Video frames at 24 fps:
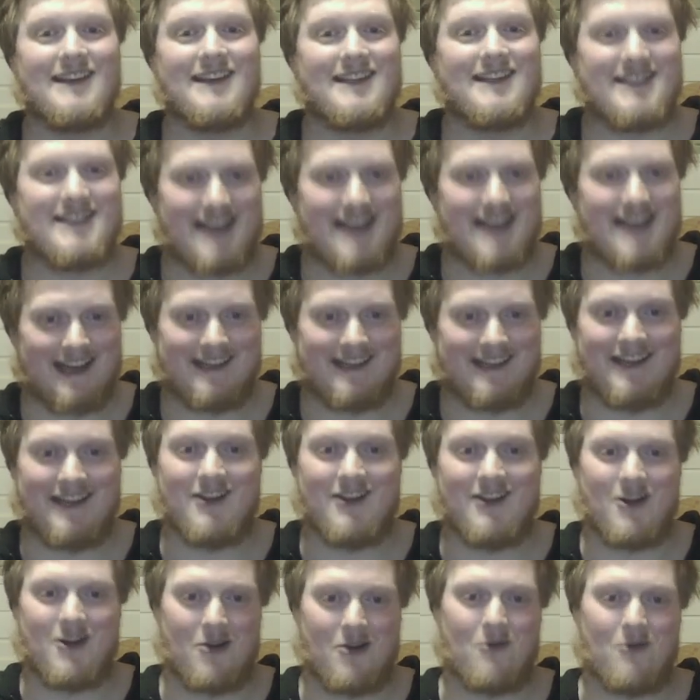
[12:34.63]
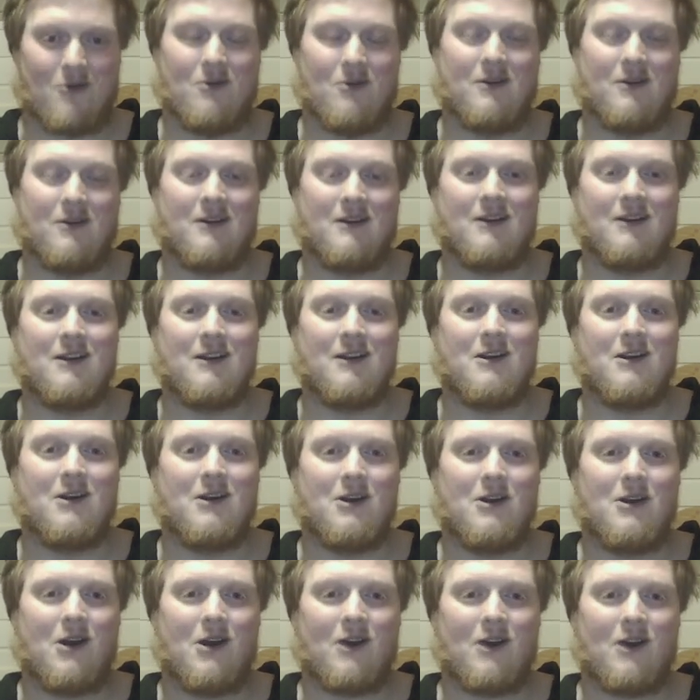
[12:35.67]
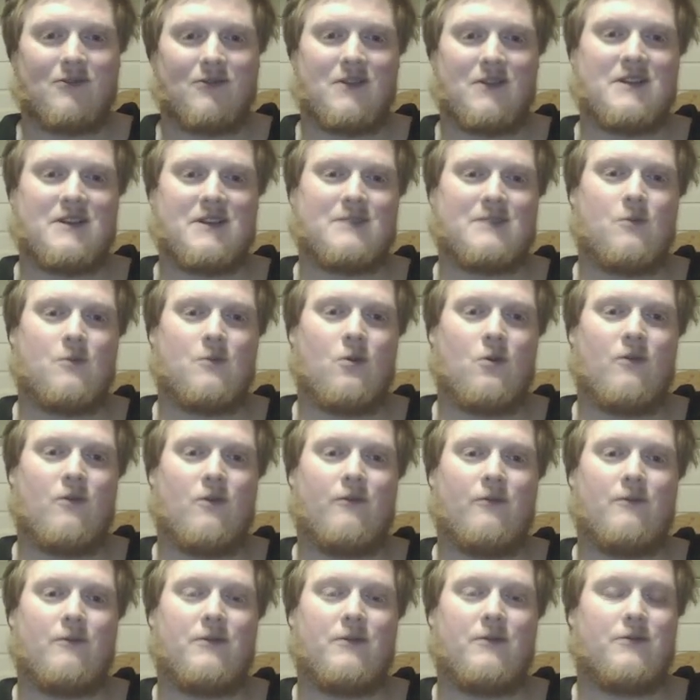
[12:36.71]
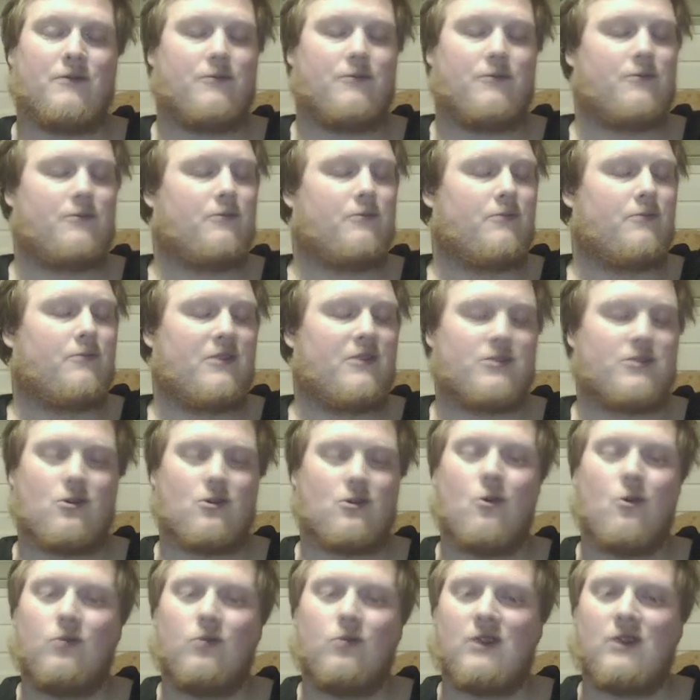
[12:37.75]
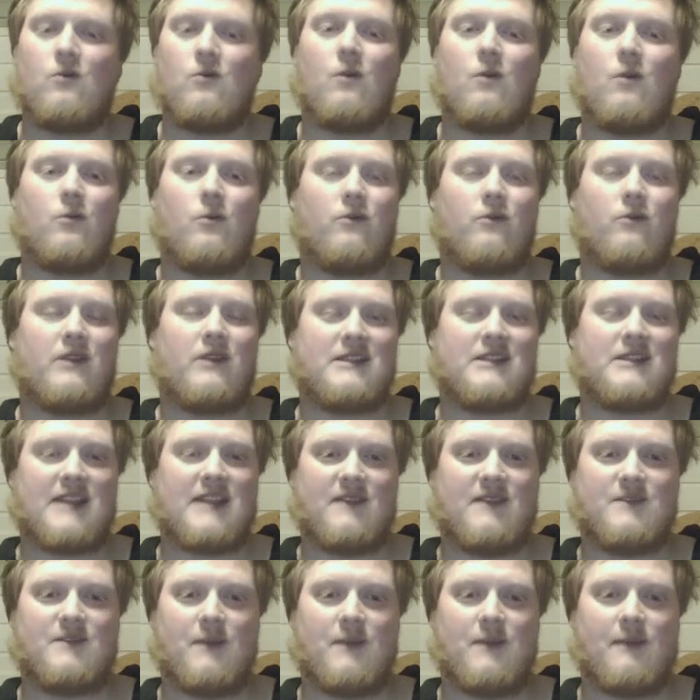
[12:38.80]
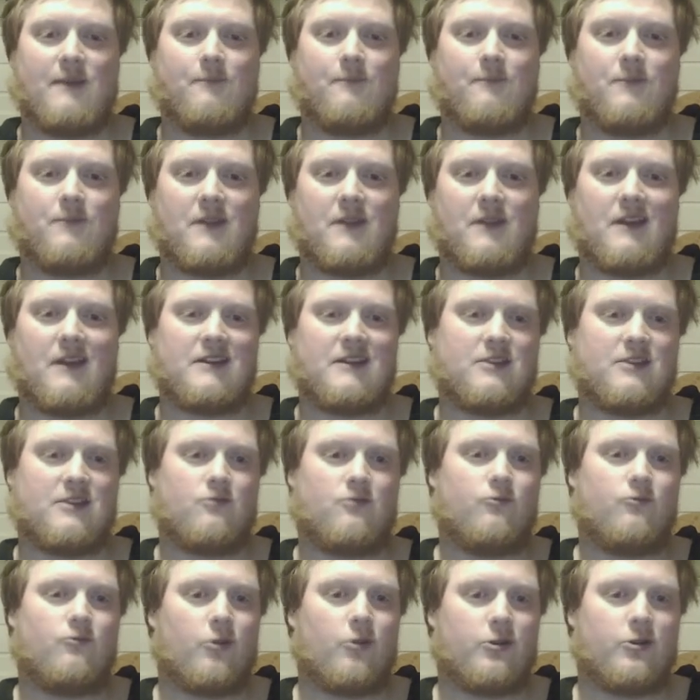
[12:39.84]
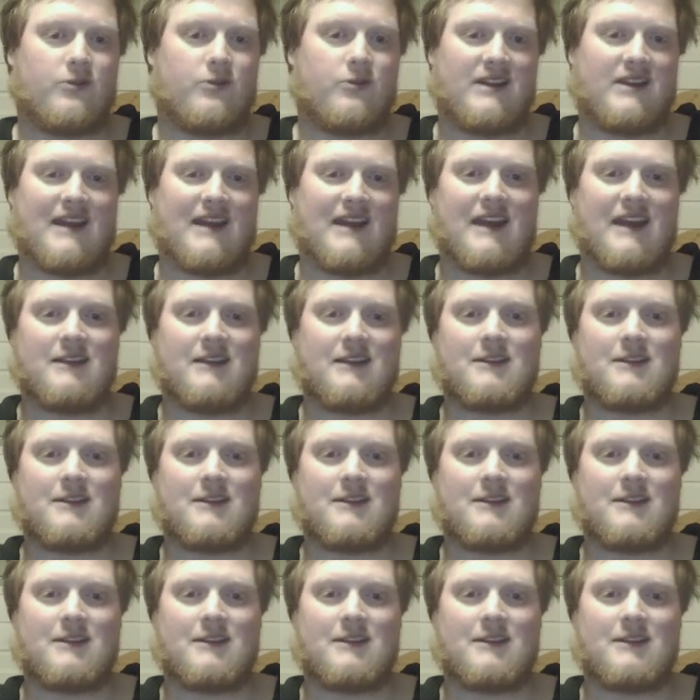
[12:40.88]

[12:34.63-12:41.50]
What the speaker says: Sadly no. After this move, there's only one move that saves me, and that is rook to e8.